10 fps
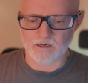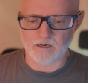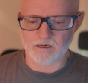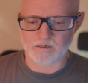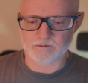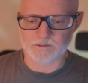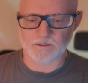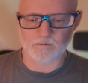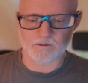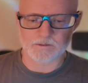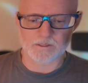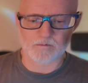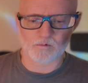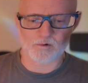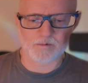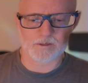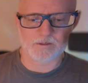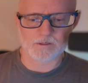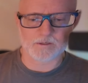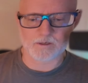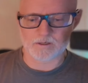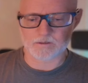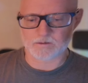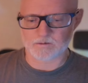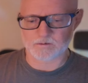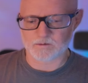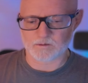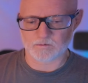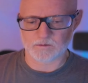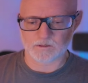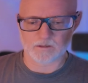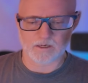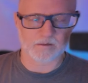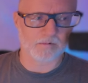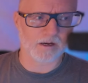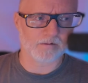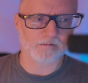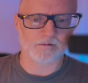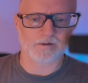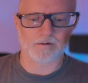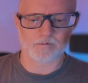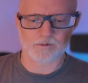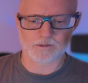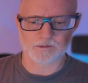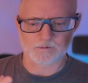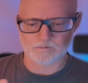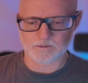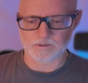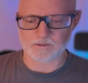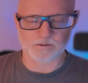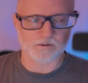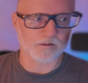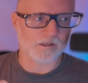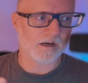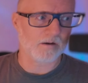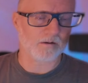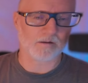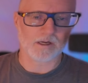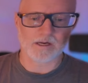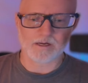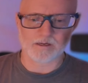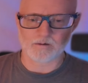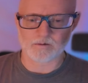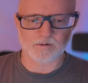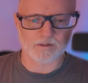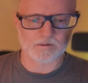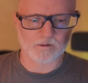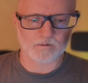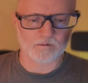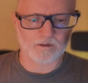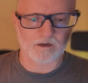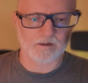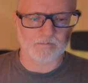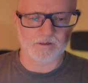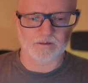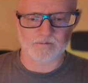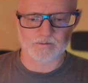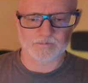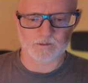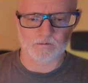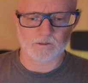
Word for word: Uh, she's not with us anymore, but she talks uh, really a lot about, about which one to do and how, you know, don't get so caught up in all of that. So,